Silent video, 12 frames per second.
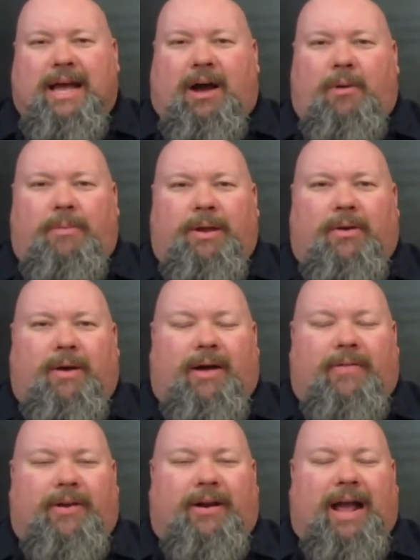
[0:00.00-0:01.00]
Hope you go
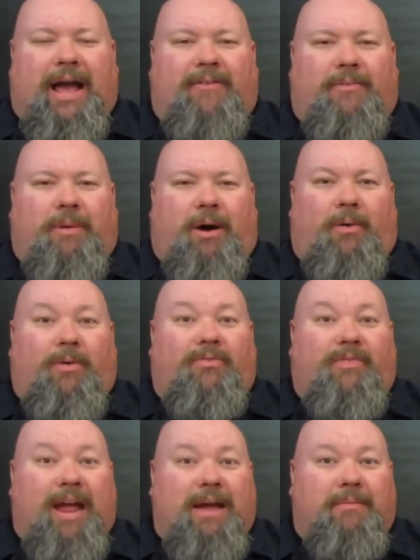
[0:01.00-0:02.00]
out there and have a ball with
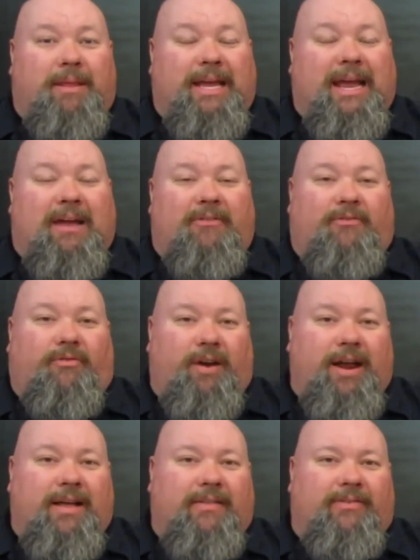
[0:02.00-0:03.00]
family and
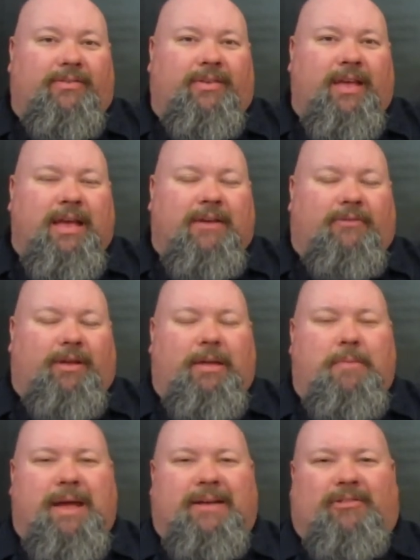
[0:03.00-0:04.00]
friends,
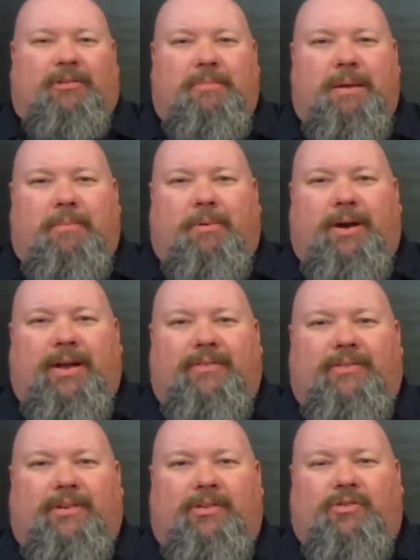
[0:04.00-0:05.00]
really make some
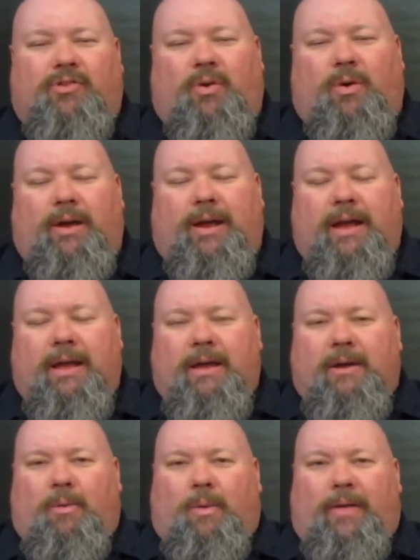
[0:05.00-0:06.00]
memories and enjoy
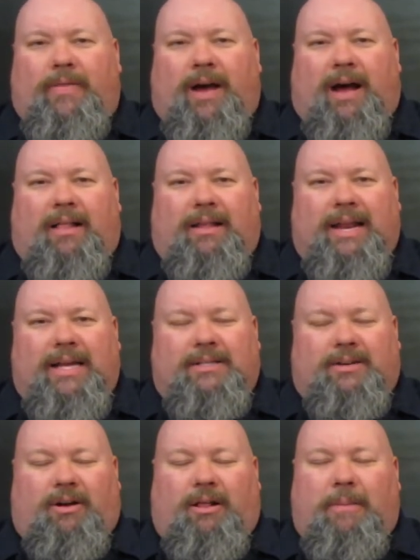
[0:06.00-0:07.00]
what the
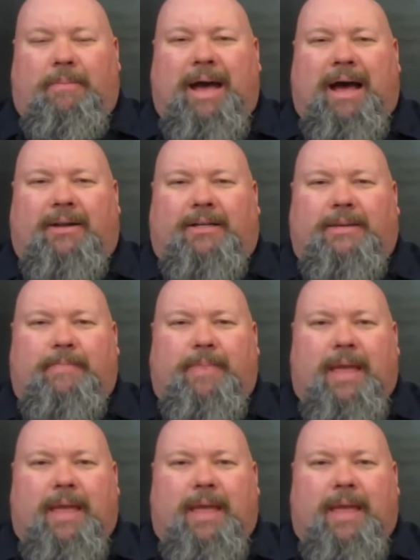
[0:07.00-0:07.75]
holidays are all about.